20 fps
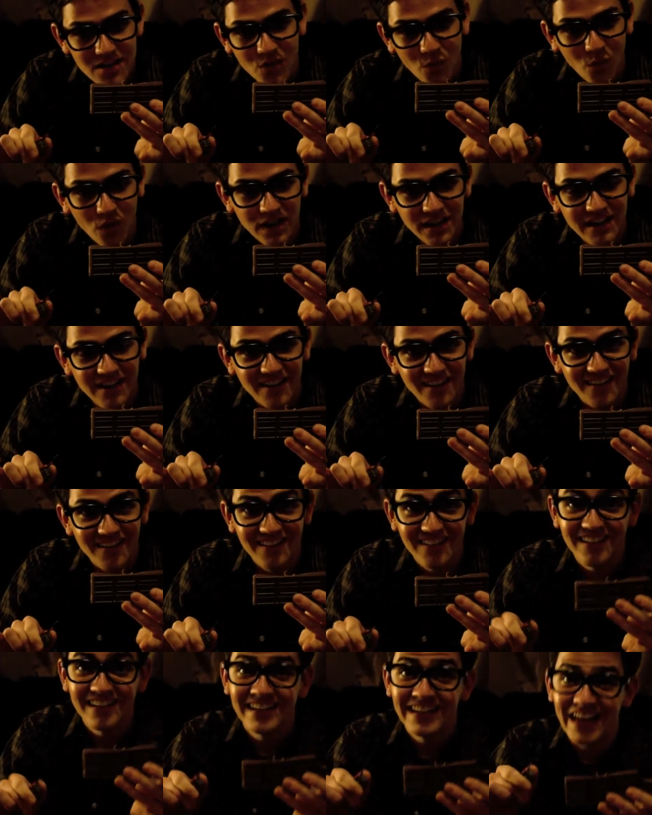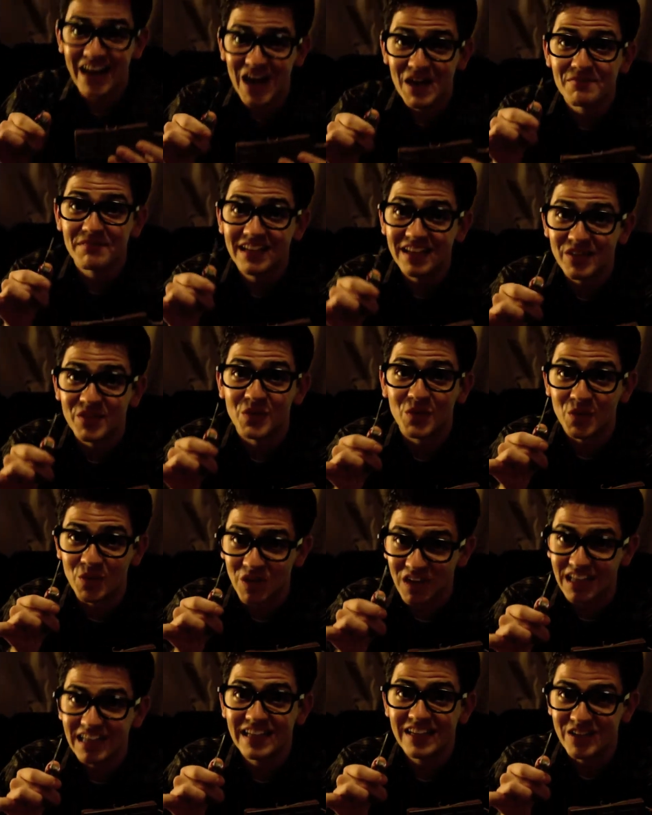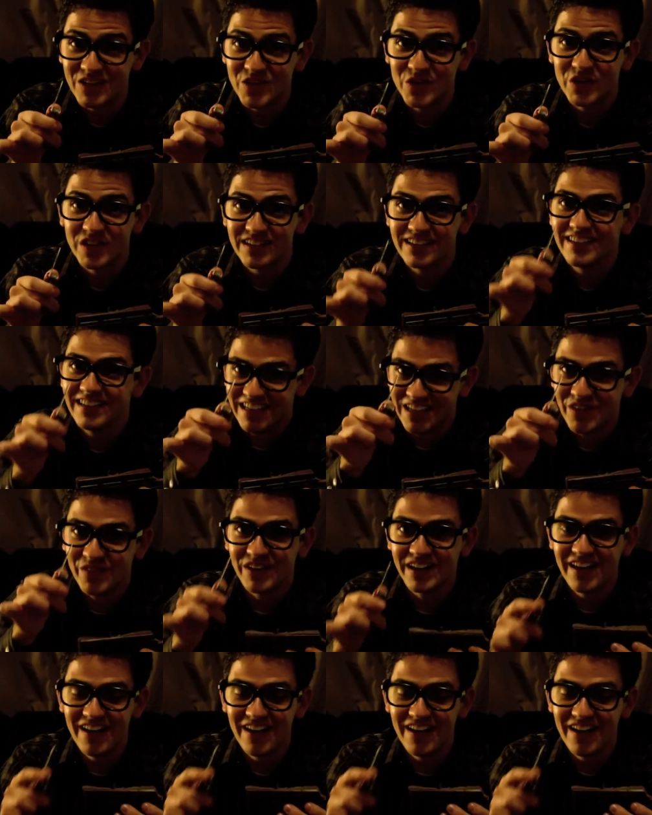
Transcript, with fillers: one here. Now I'm getting really into it. Here we